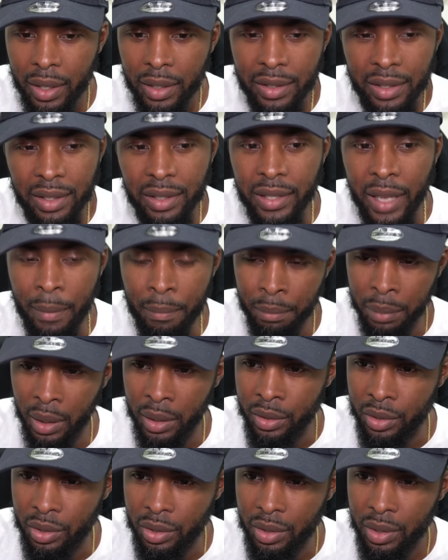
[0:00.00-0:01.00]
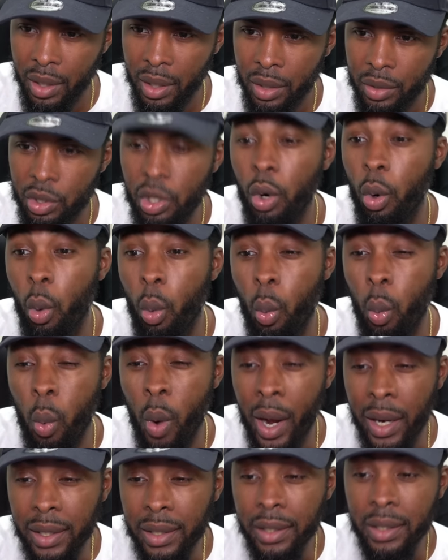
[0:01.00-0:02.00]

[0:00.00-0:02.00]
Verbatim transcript: semblance to what